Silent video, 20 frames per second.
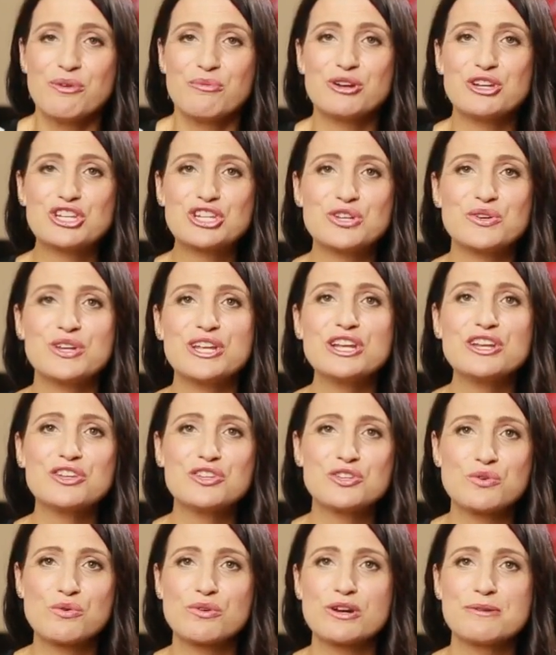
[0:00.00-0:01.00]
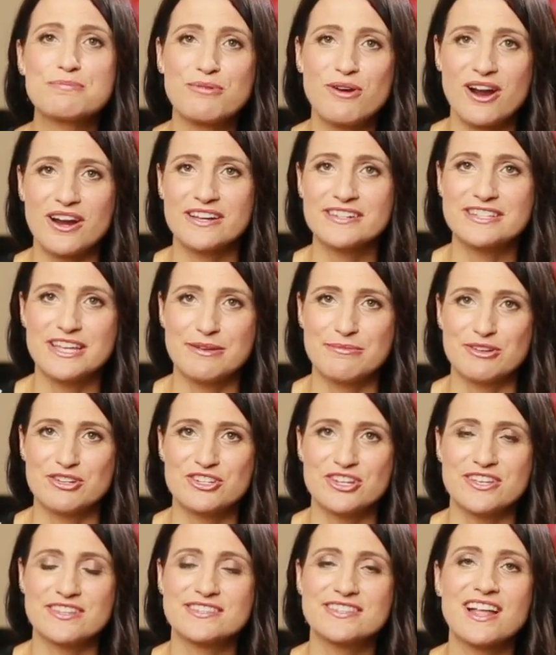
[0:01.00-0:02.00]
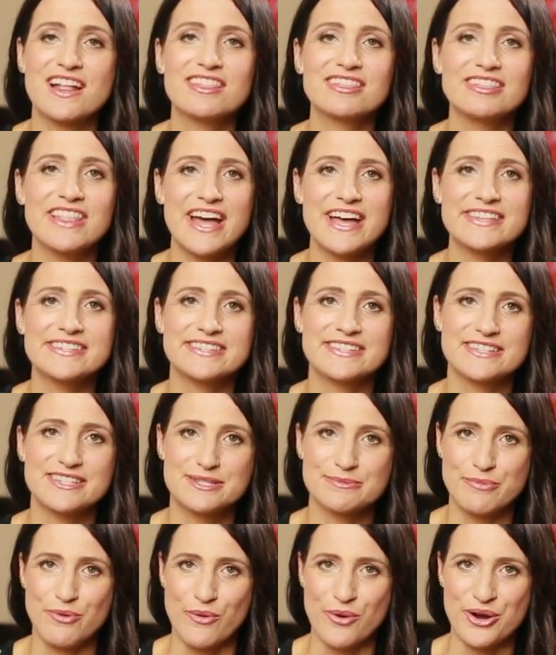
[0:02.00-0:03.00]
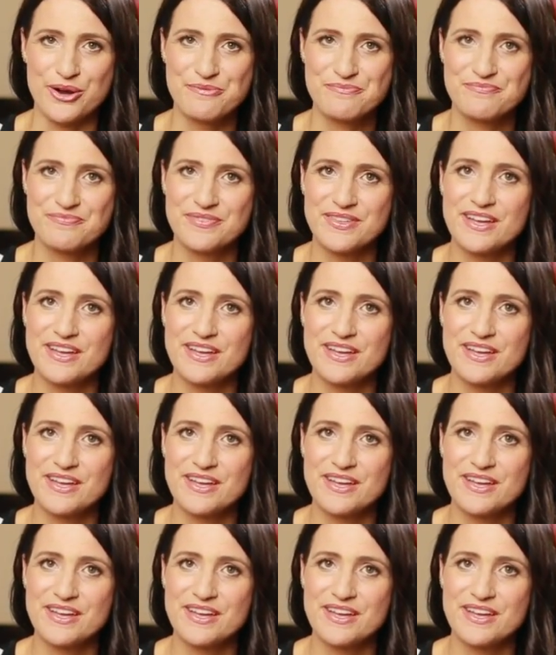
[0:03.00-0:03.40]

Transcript: When shooting jewelry product images, less is more.